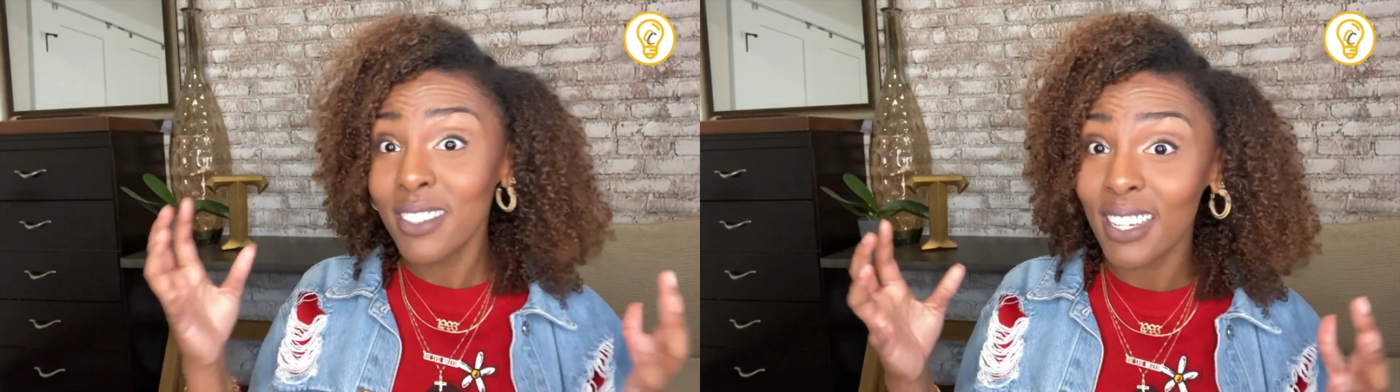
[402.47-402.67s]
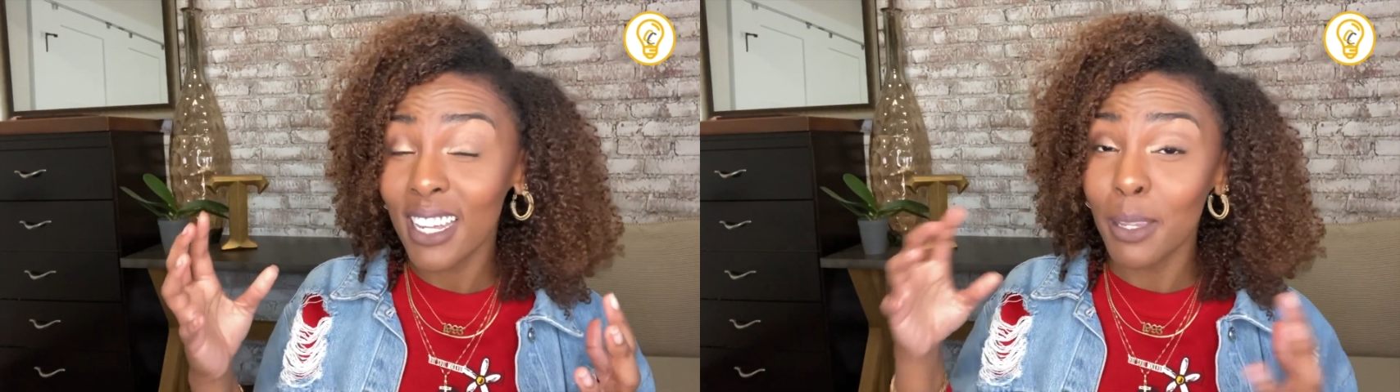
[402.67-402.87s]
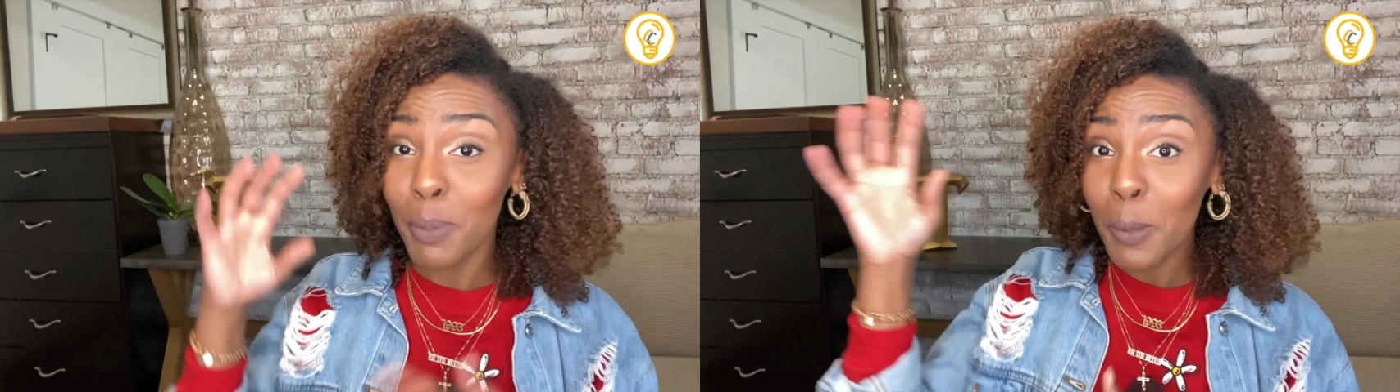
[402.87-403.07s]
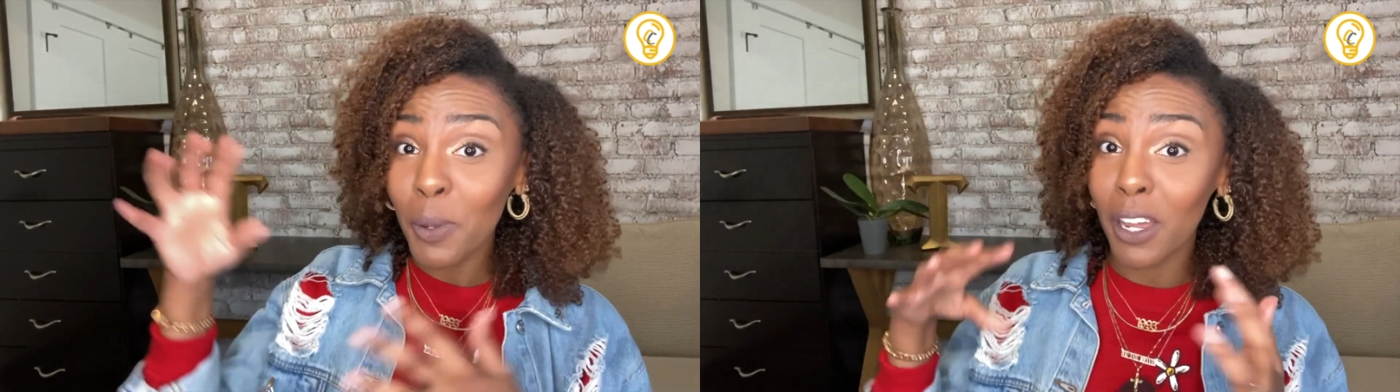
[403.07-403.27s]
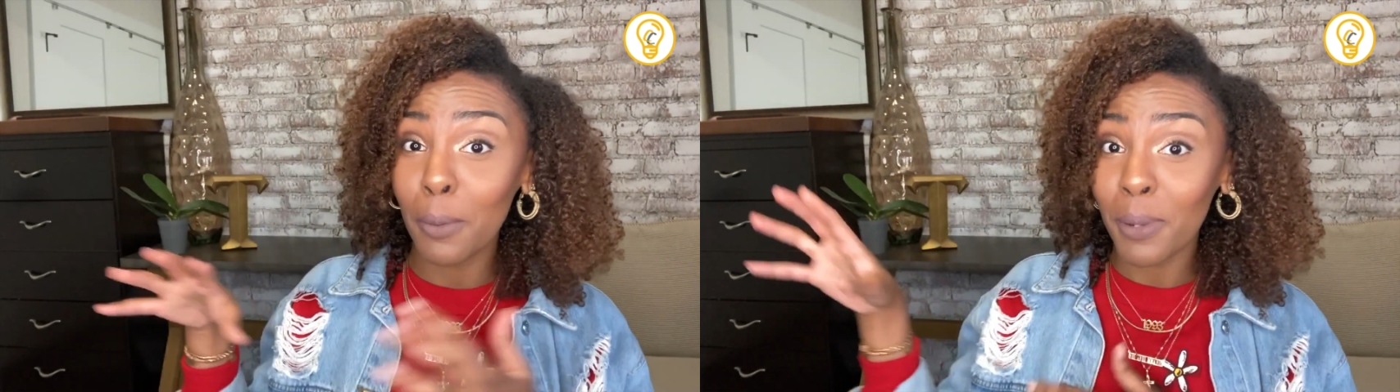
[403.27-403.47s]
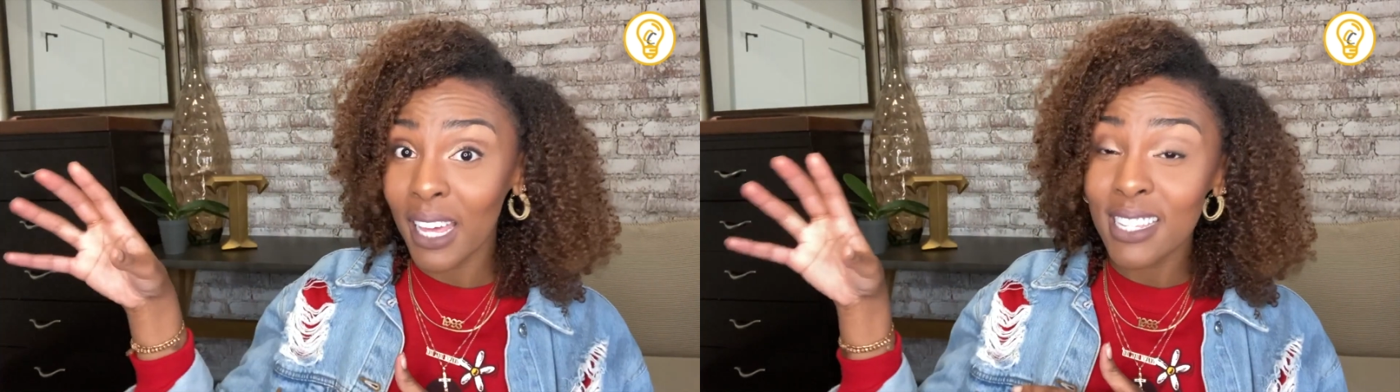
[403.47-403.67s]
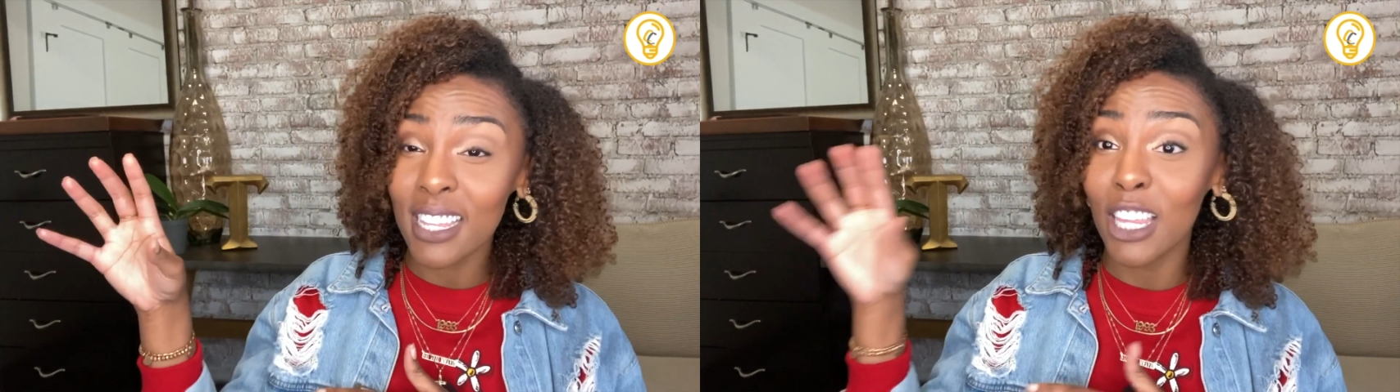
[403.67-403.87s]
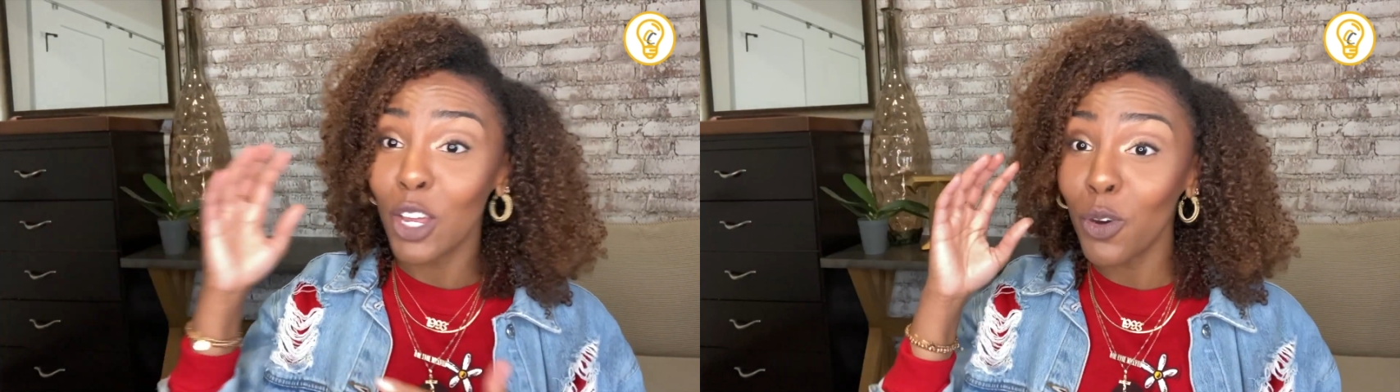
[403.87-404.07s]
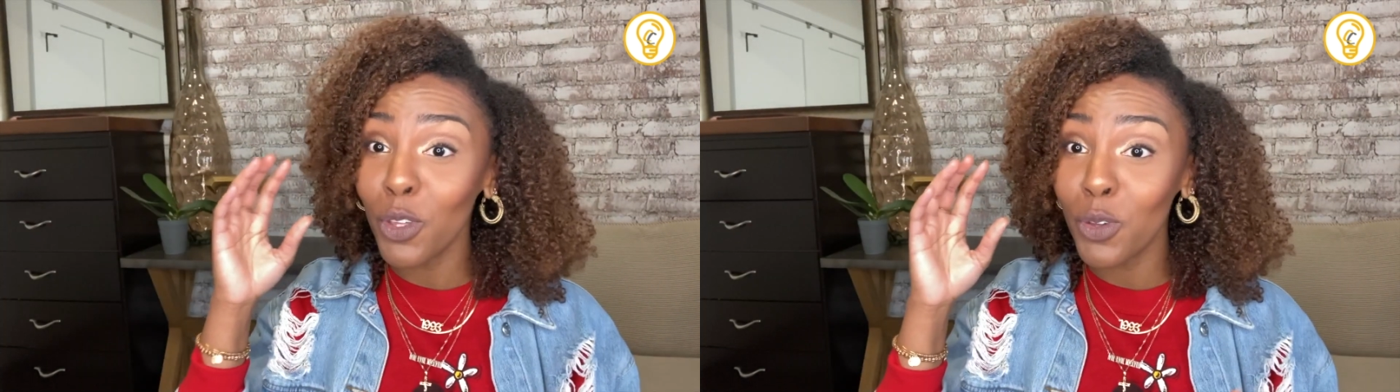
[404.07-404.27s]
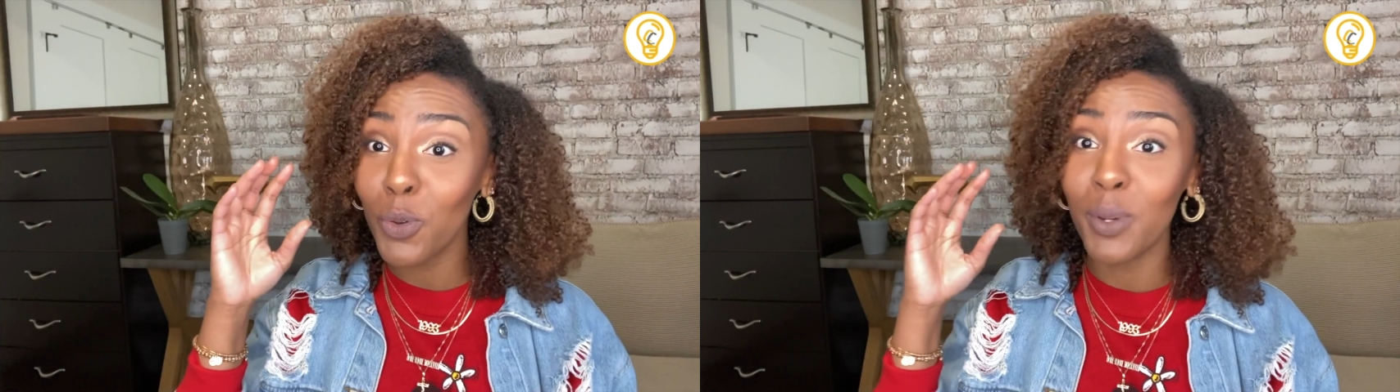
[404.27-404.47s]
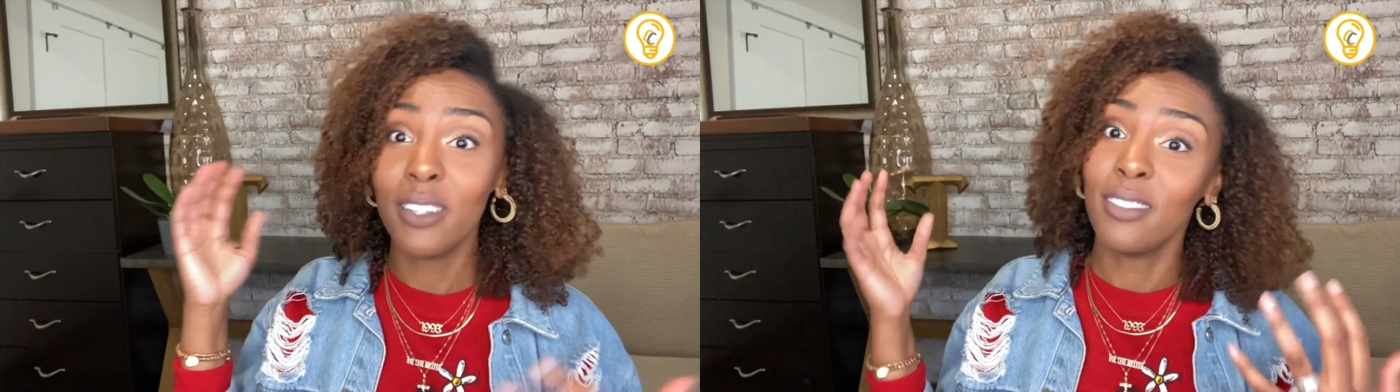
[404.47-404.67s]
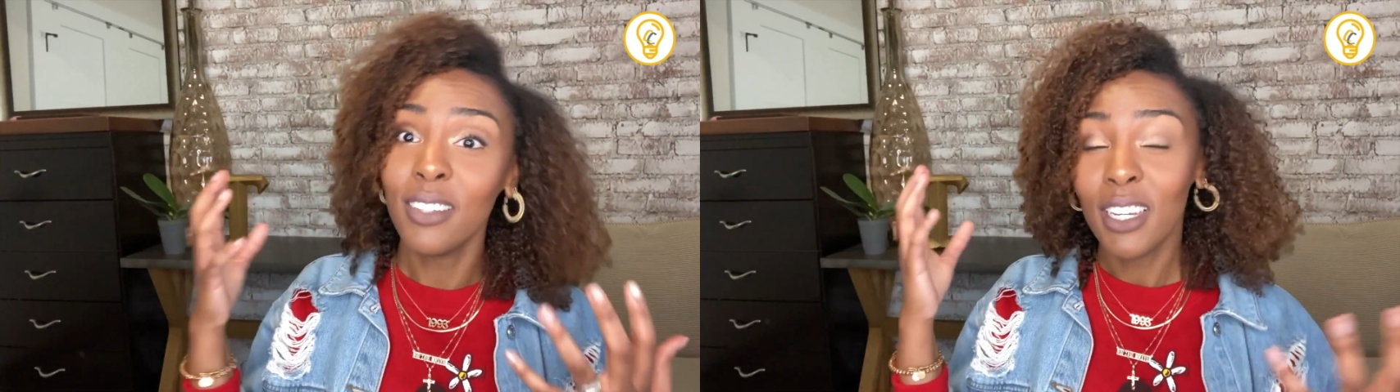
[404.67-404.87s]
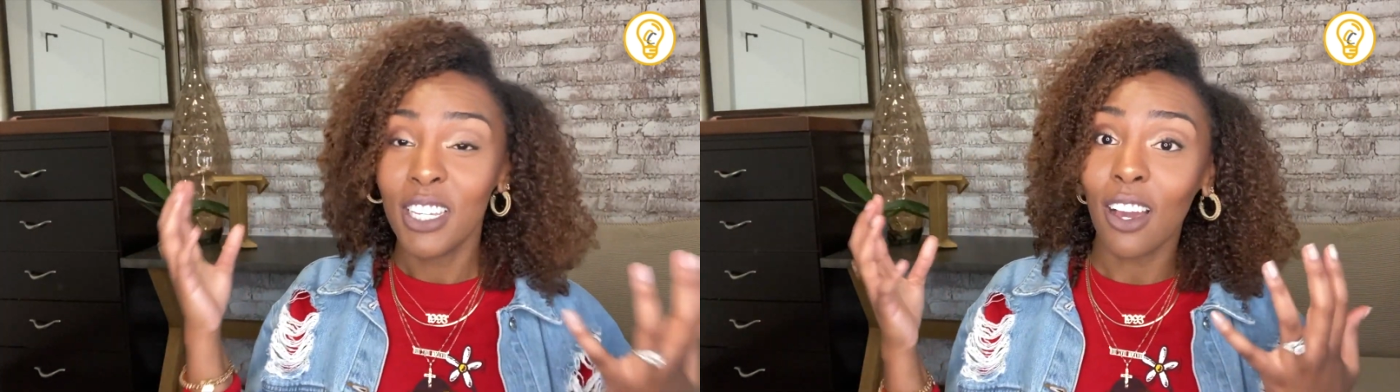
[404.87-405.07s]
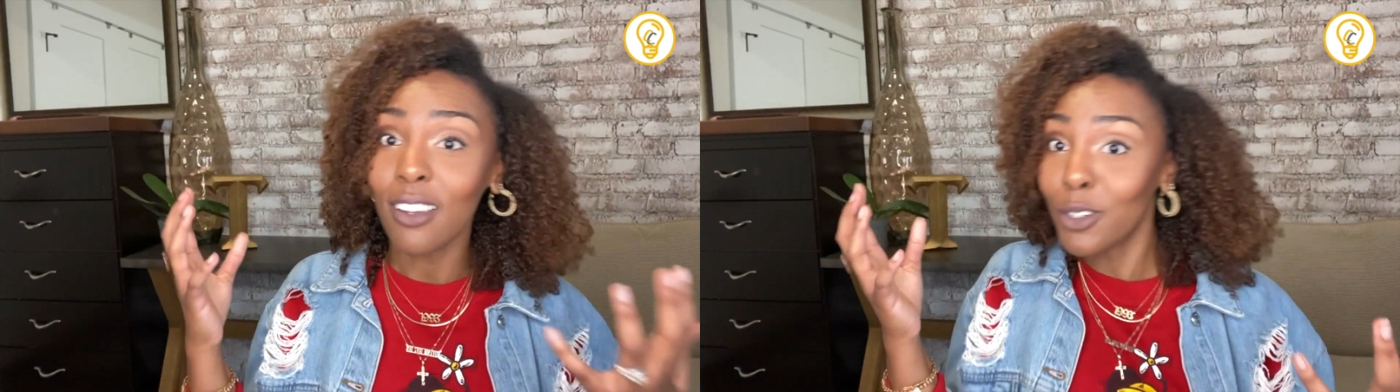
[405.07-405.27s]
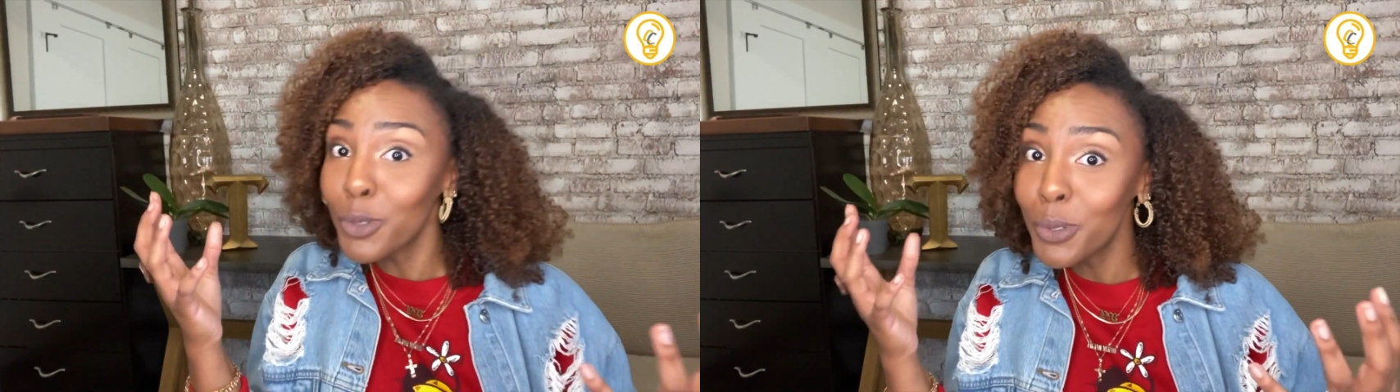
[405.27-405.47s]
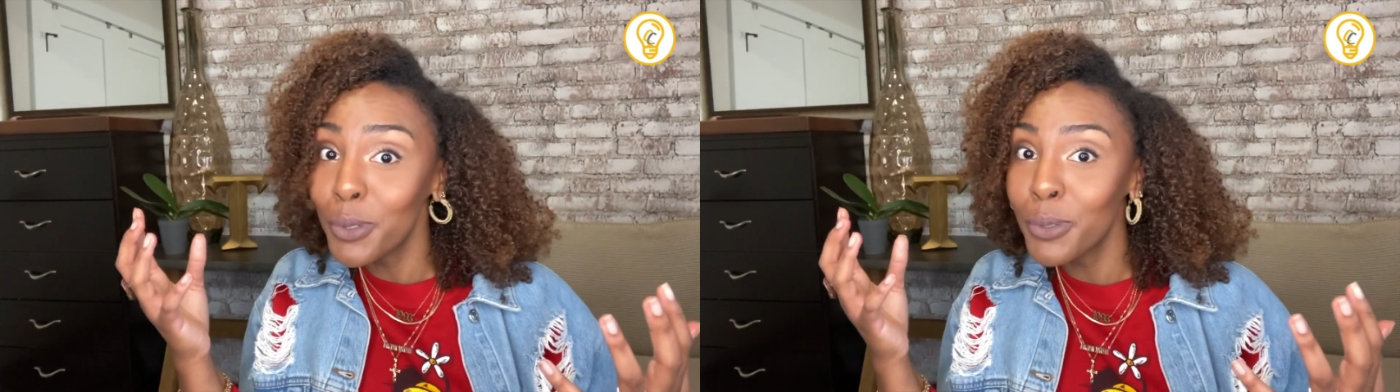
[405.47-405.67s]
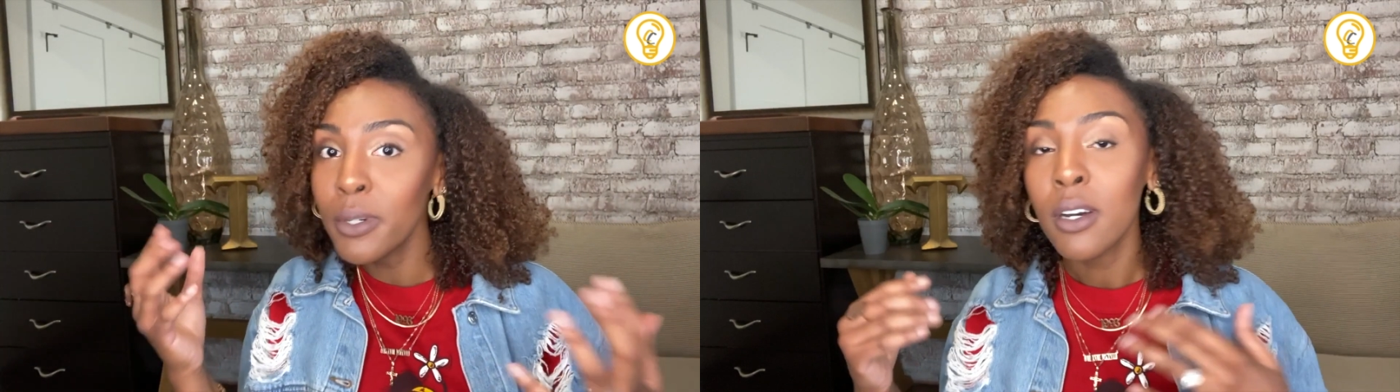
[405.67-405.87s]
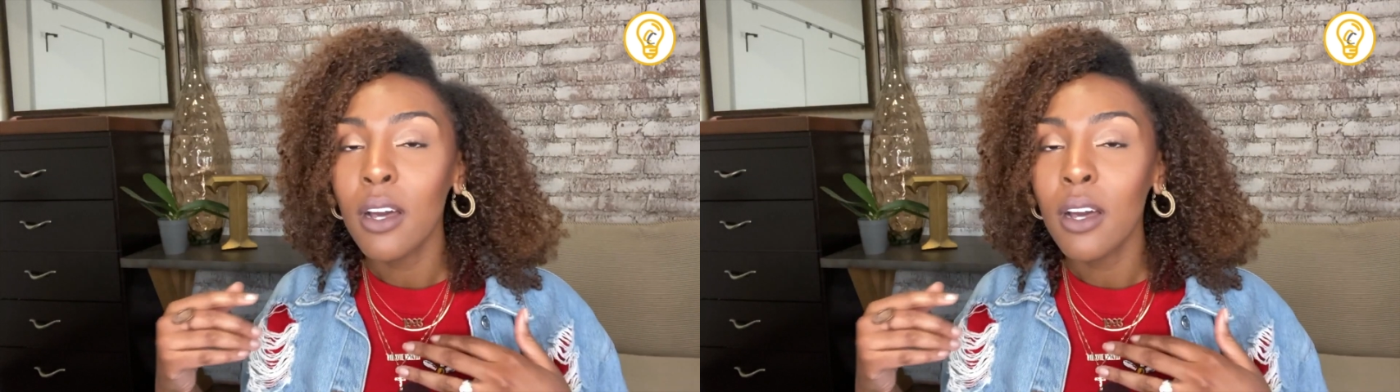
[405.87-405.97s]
it and the people are in place and they know you and y'all are cool,